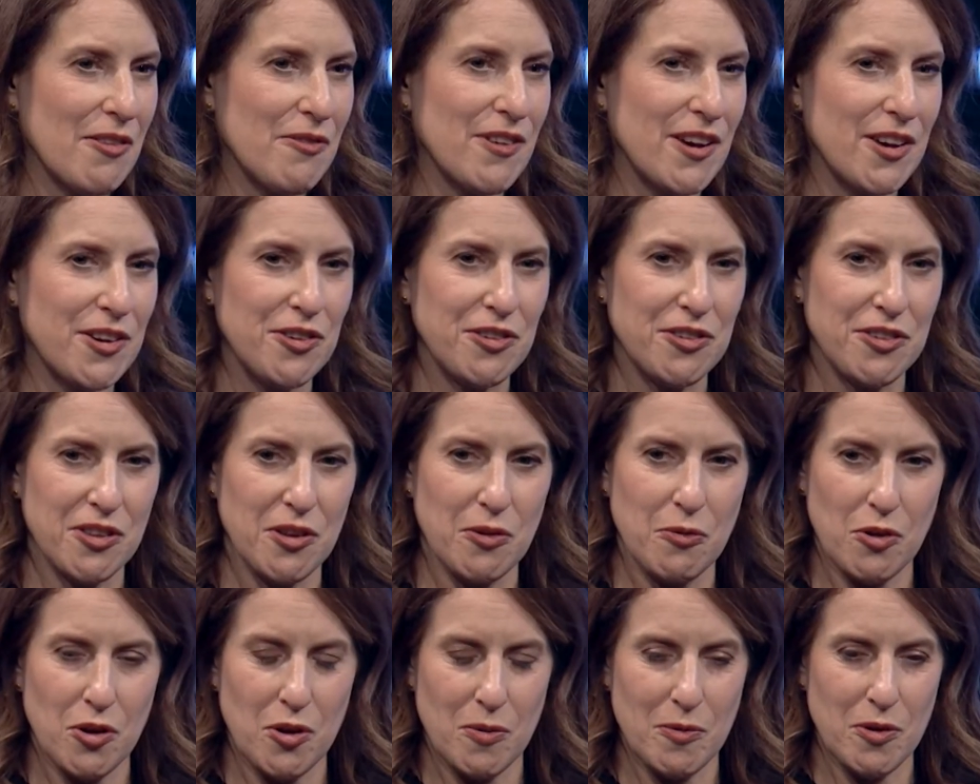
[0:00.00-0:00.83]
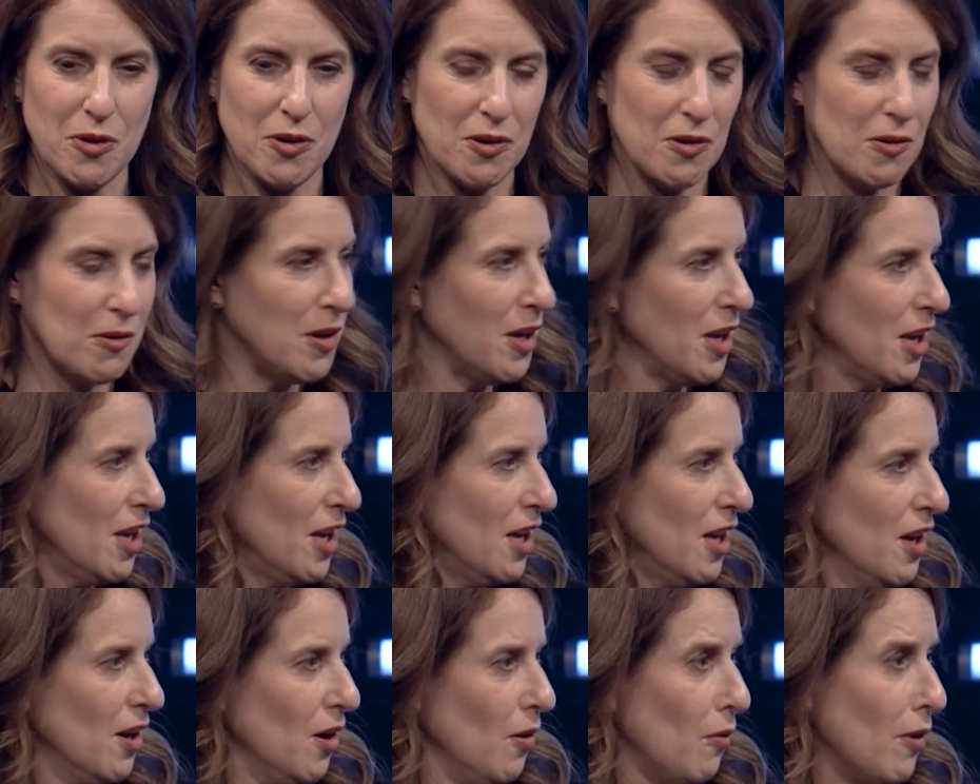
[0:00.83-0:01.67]
founders in the room who
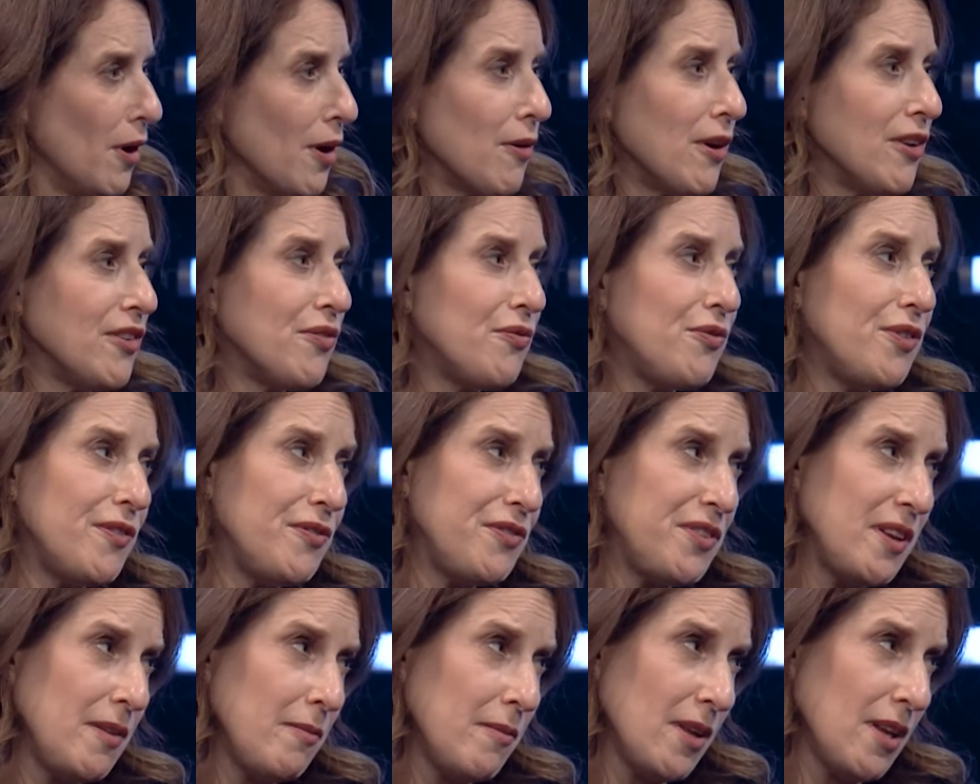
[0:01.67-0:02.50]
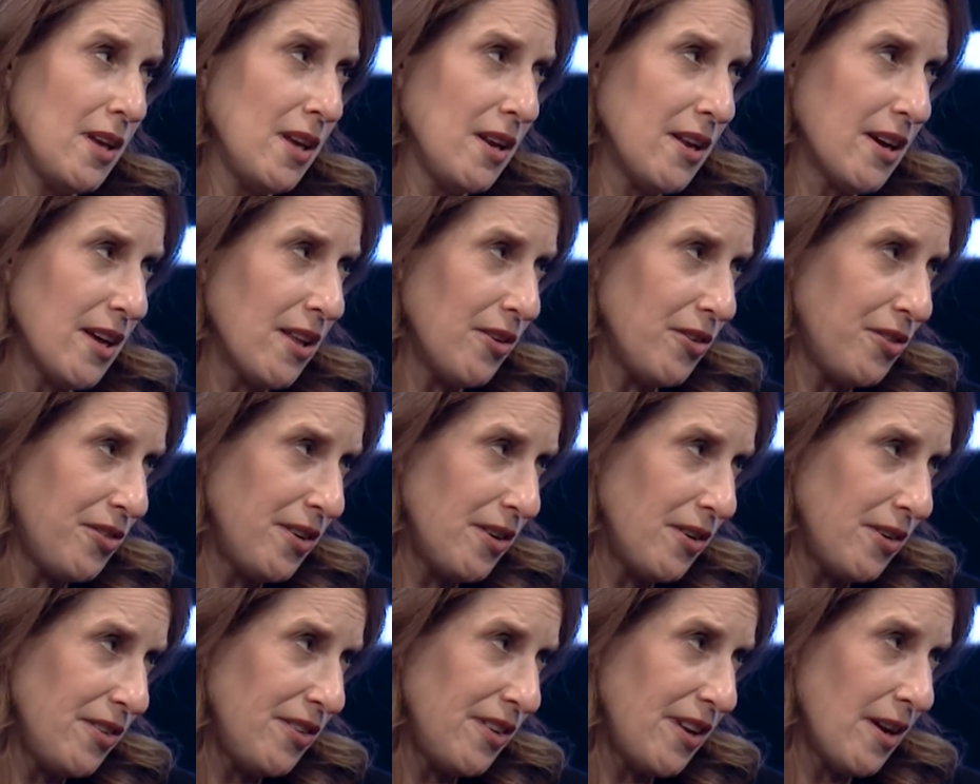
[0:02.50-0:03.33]
want to raise a $15 million
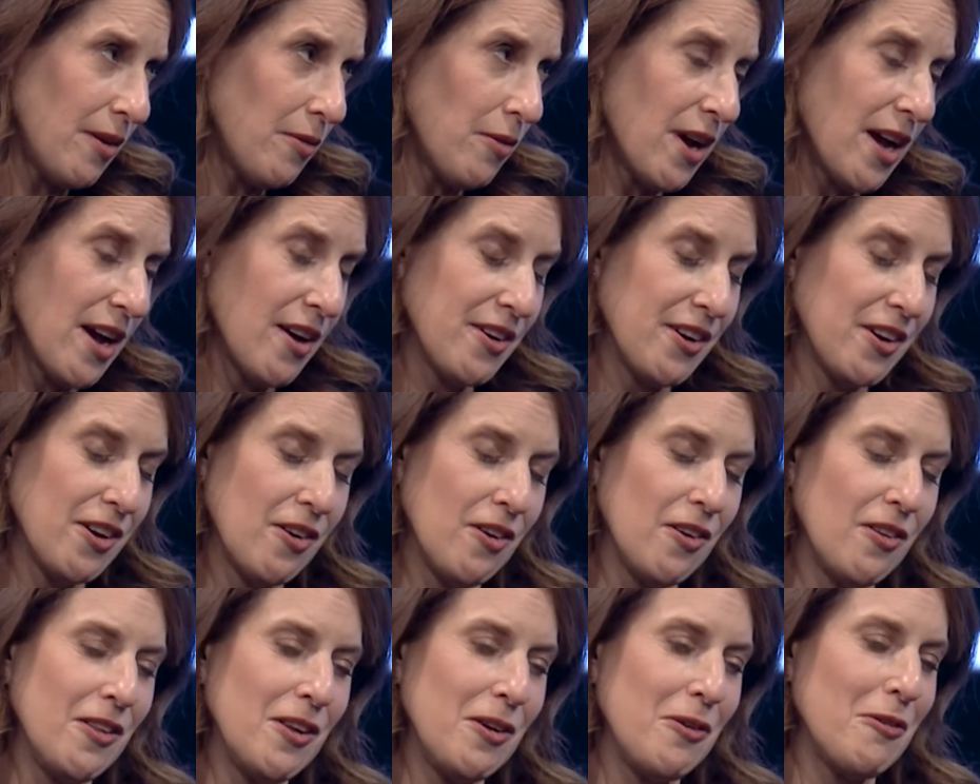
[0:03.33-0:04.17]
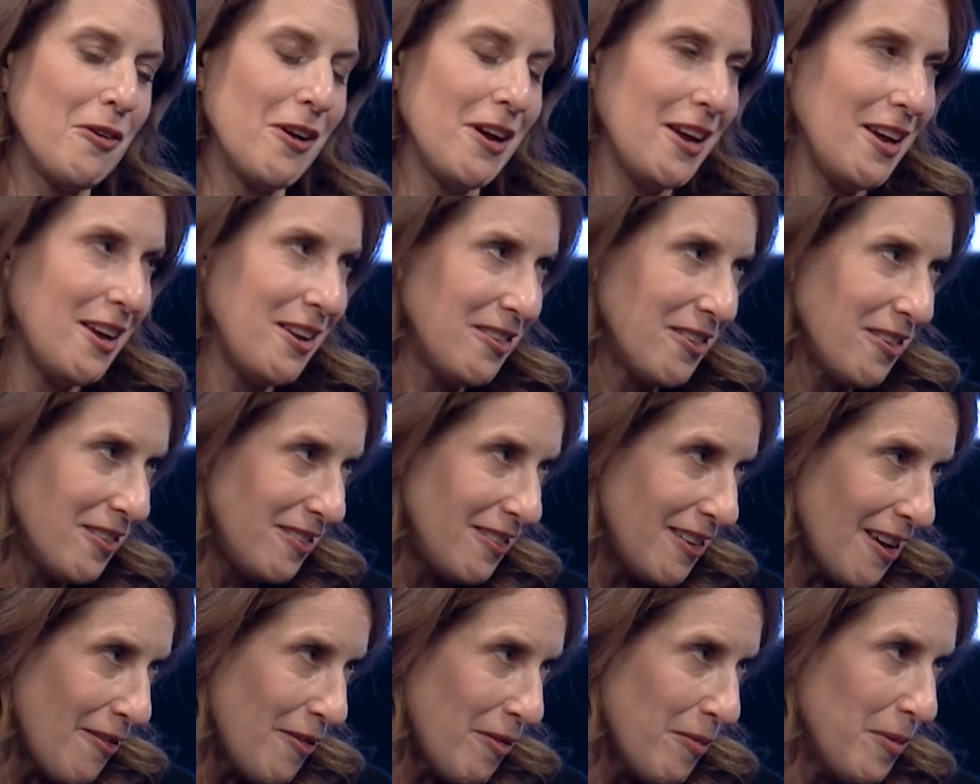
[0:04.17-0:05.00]
Series A round and only raise a
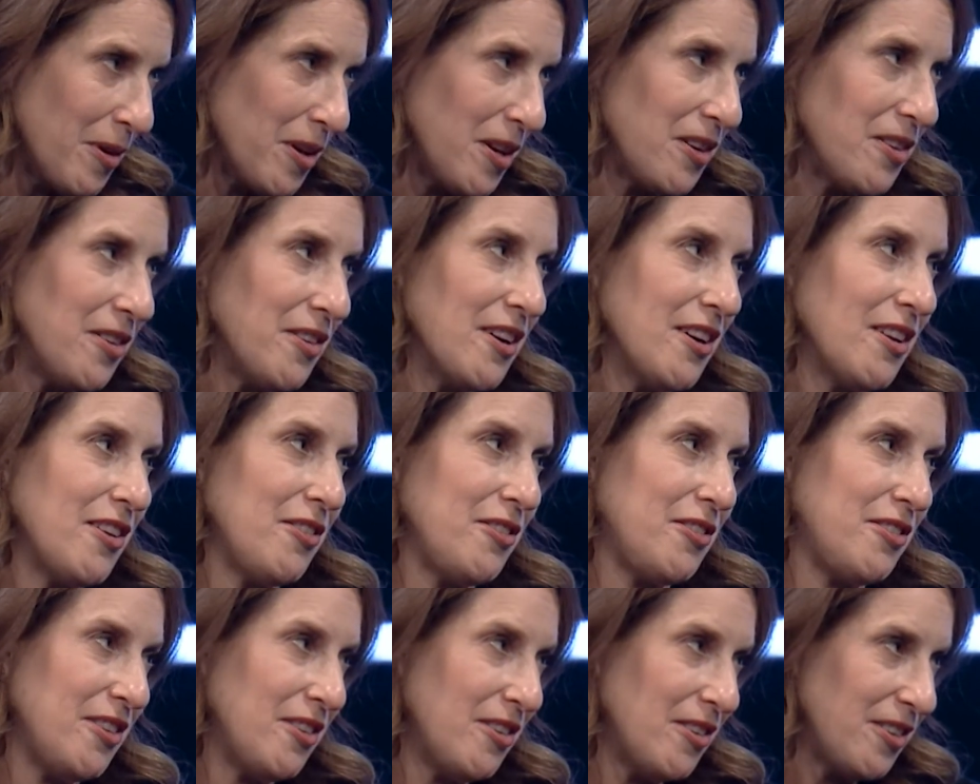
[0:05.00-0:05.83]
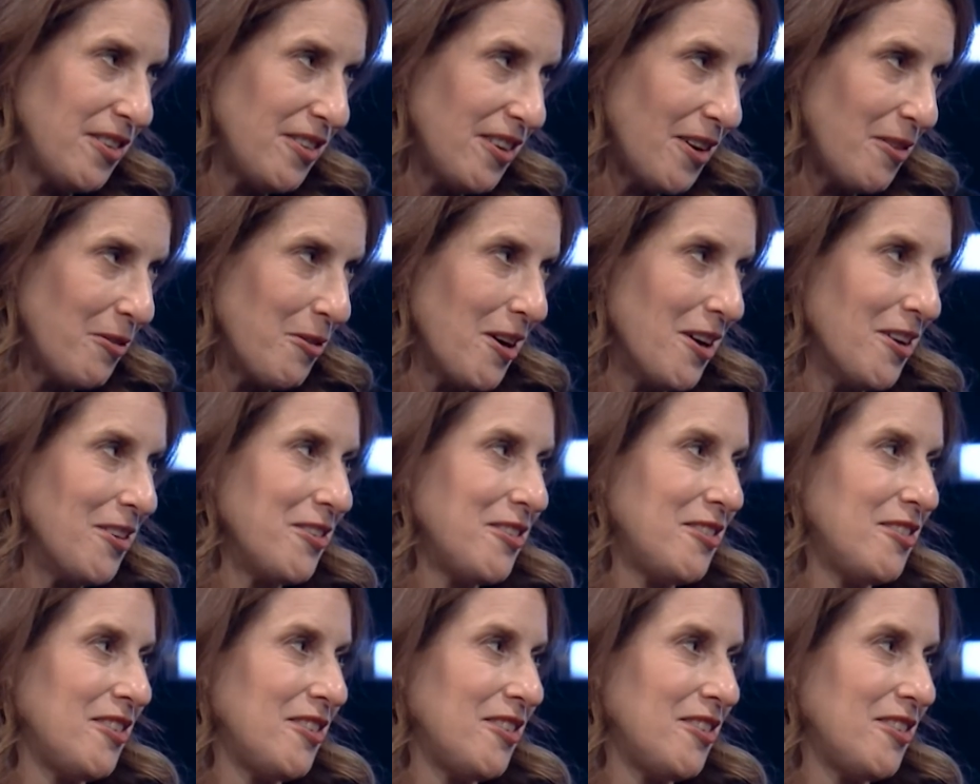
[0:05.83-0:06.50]
$7 million Series A round.